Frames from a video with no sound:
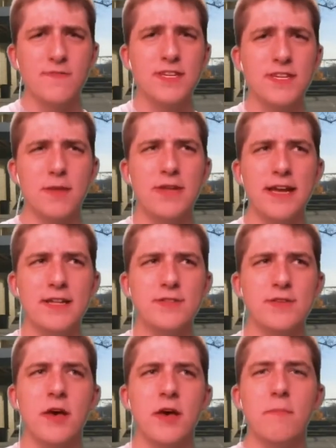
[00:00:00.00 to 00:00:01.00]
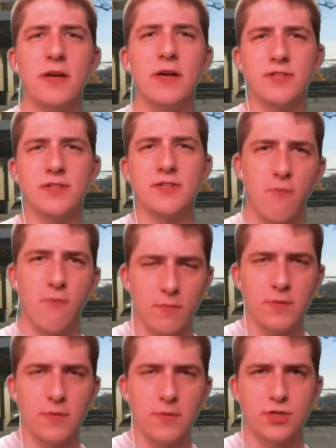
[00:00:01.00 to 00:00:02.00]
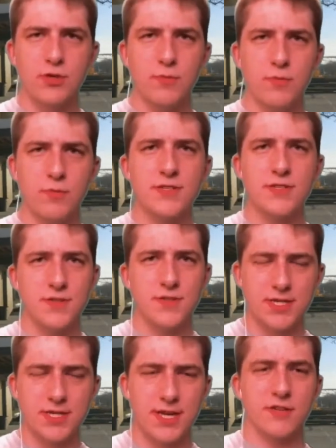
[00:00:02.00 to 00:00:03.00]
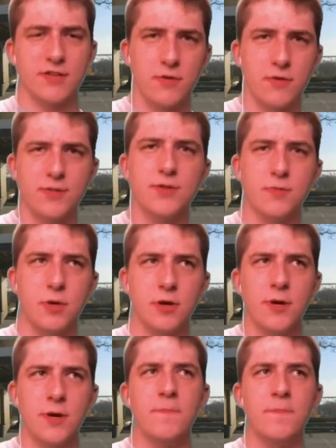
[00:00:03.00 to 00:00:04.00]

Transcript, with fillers: of these updates because an informed consumer is a successful consumer.